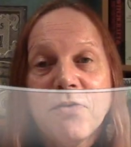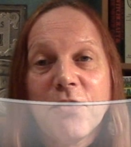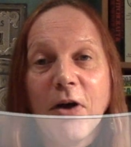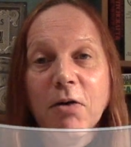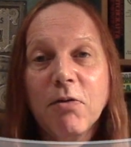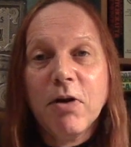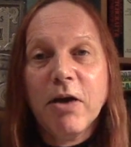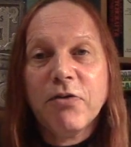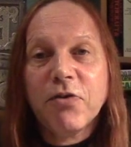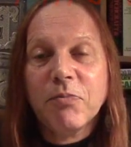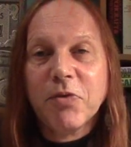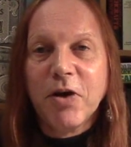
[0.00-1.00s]
so
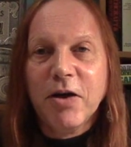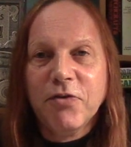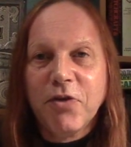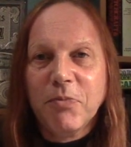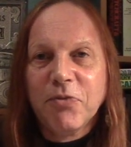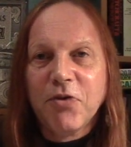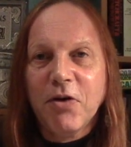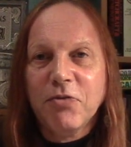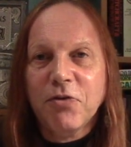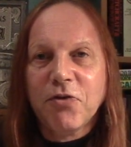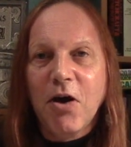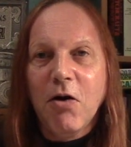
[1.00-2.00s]
let's sum today's episode
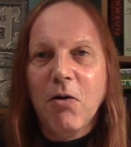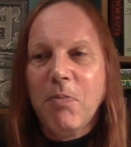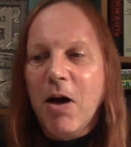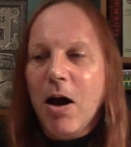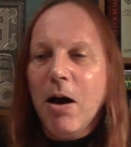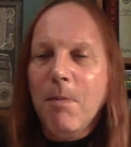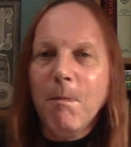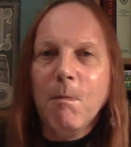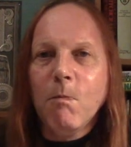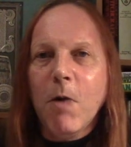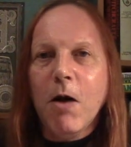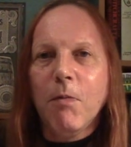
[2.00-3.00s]
of the show up. Um,
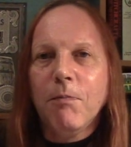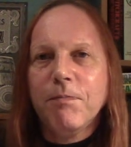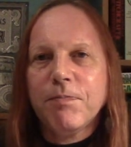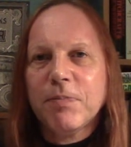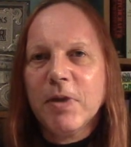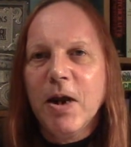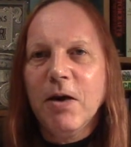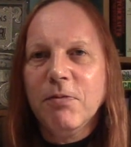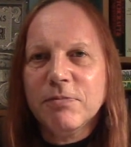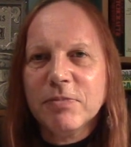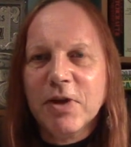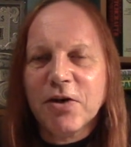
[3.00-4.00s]
well, you
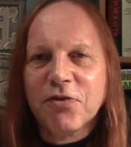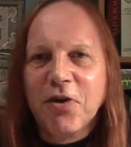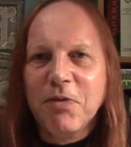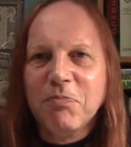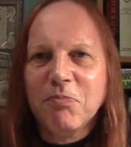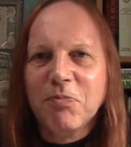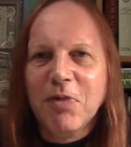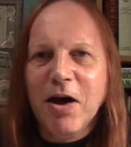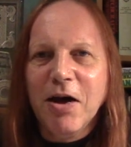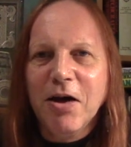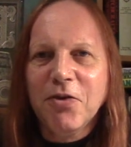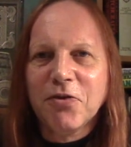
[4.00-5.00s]
know, like I said,
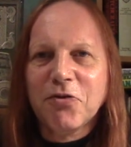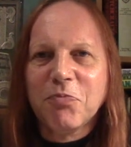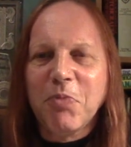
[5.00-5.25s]
uh, this is